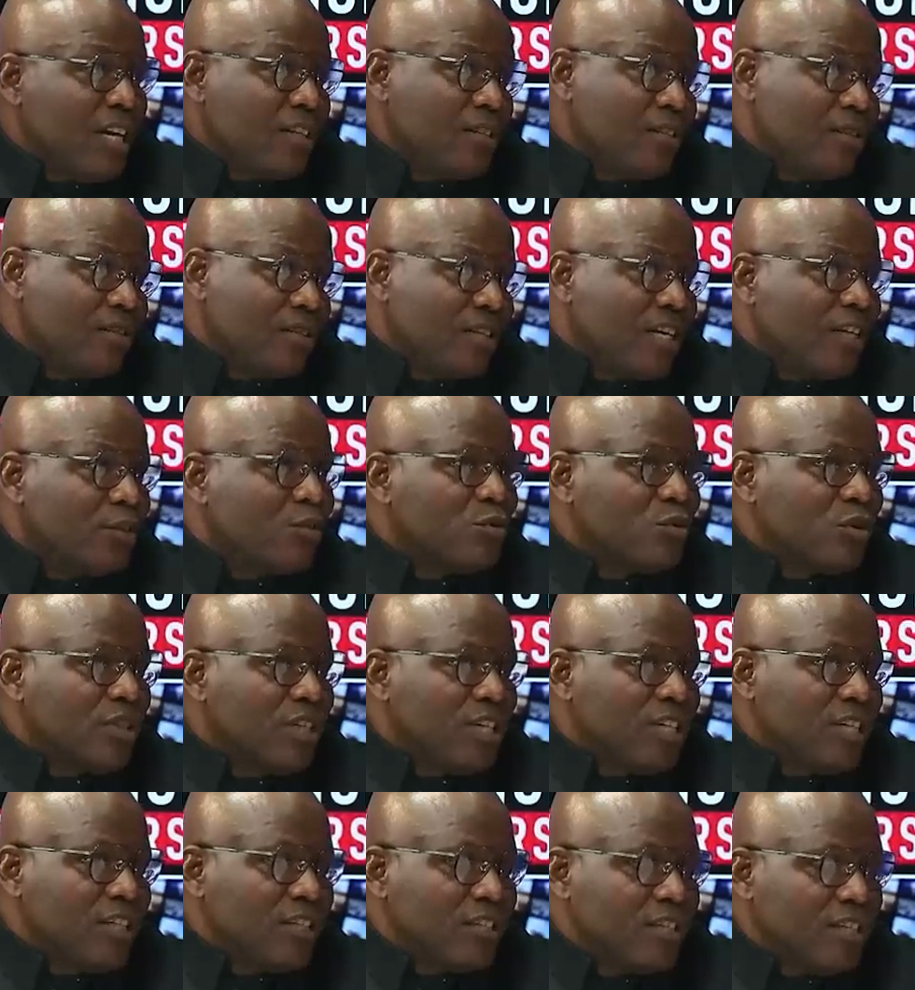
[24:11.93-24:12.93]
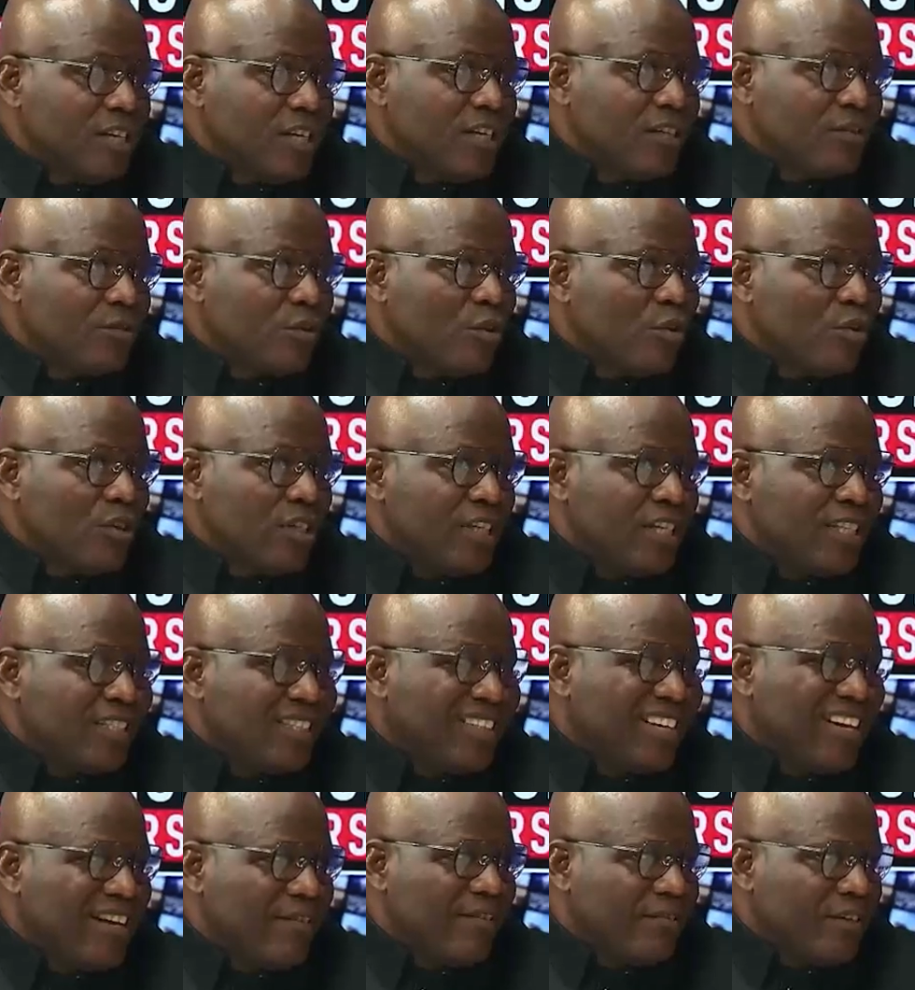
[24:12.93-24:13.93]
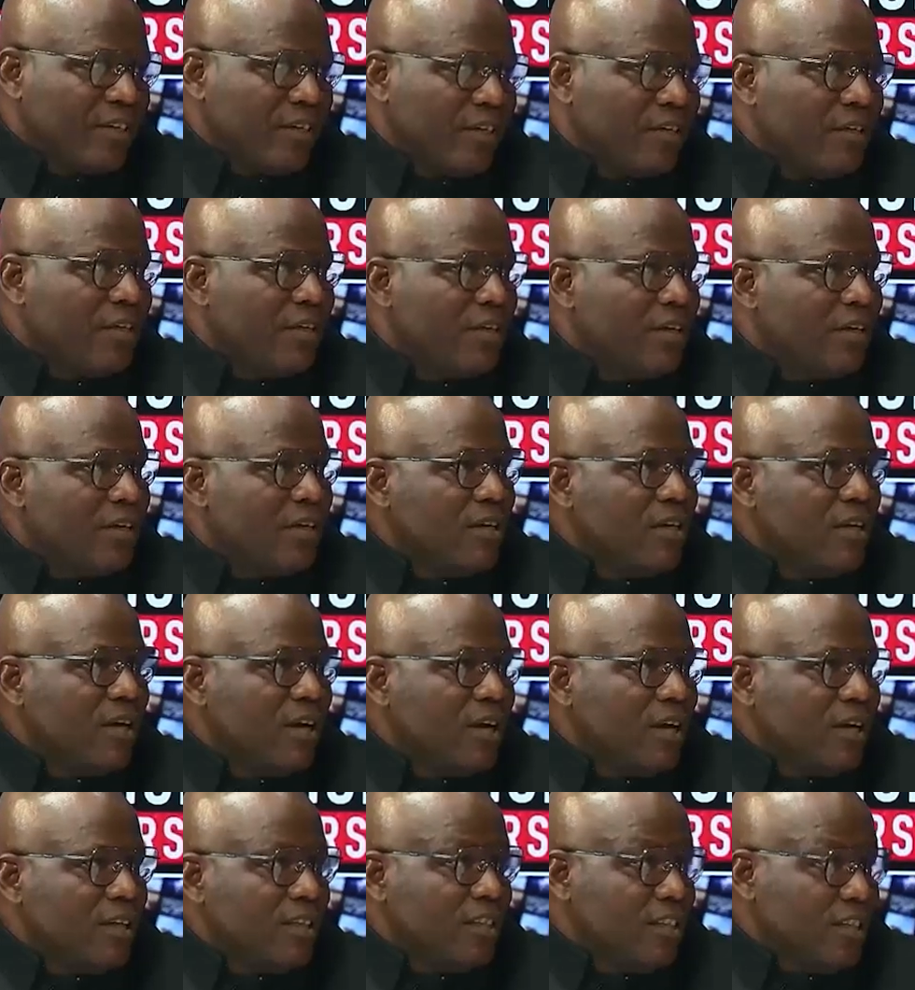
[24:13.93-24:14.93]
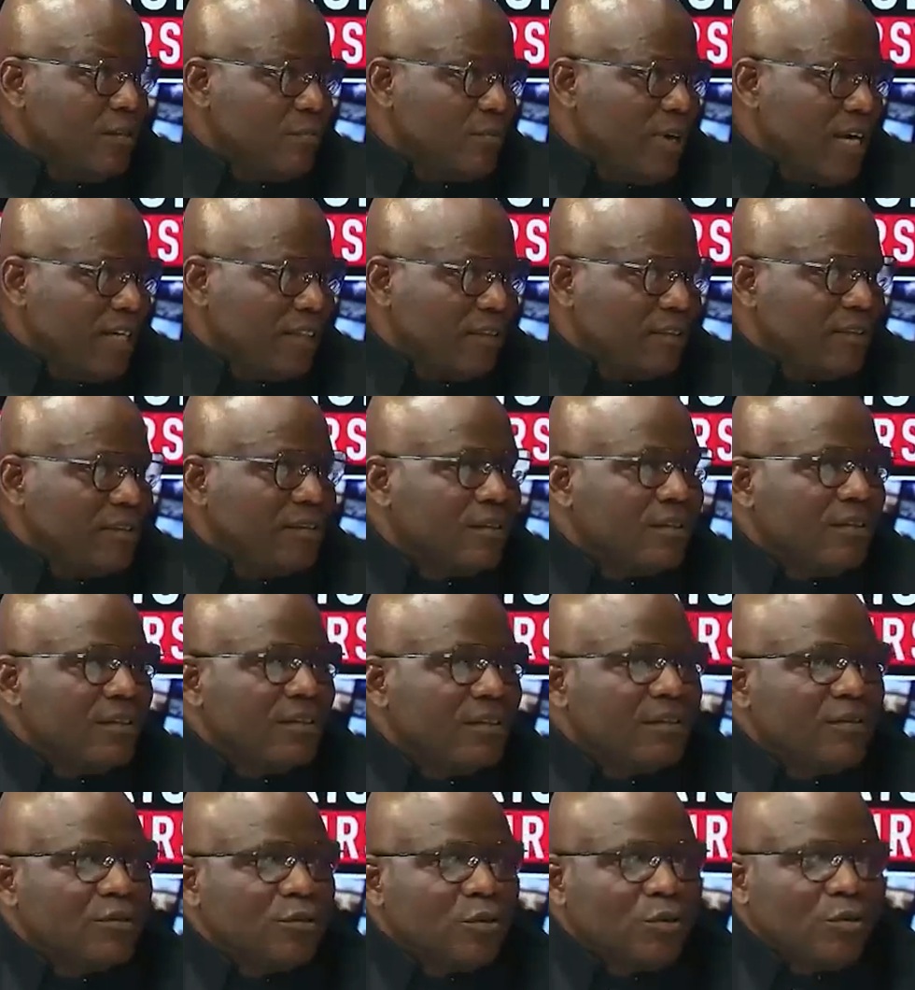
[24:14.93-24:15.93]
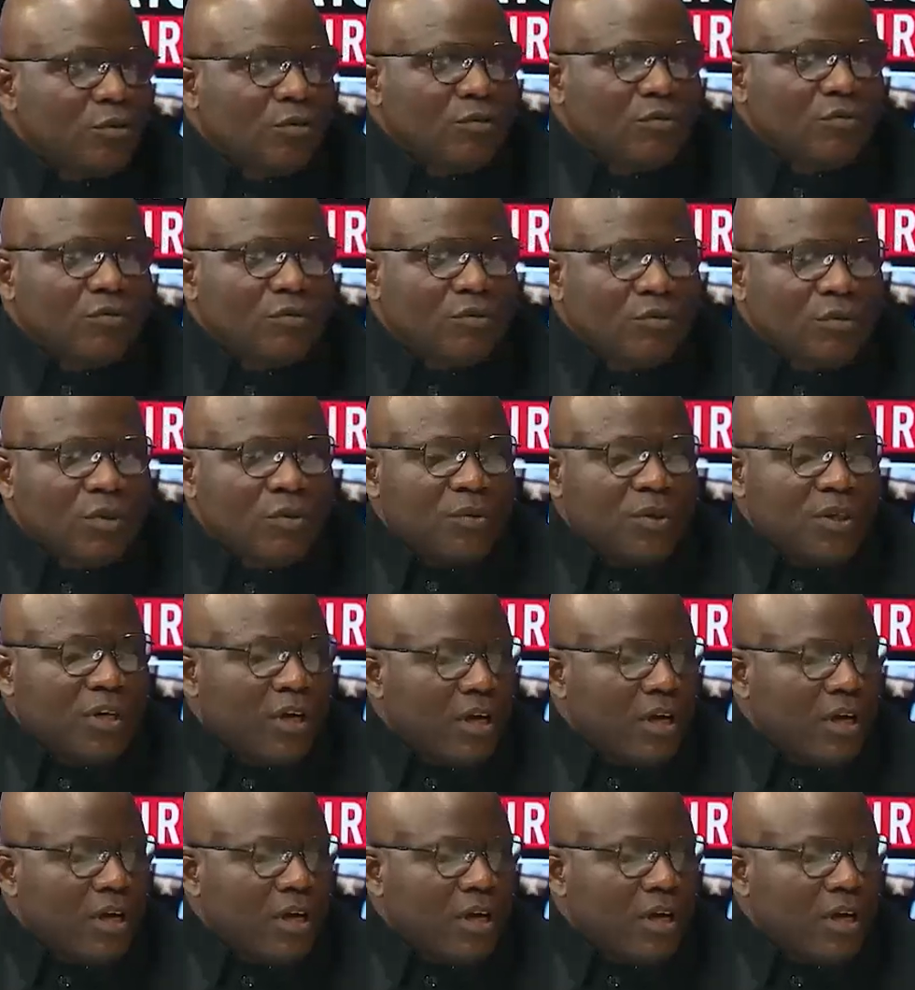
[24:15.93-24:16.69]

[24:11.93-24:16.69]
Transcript: As it stands today, Nigeria is underserving the demand. So we will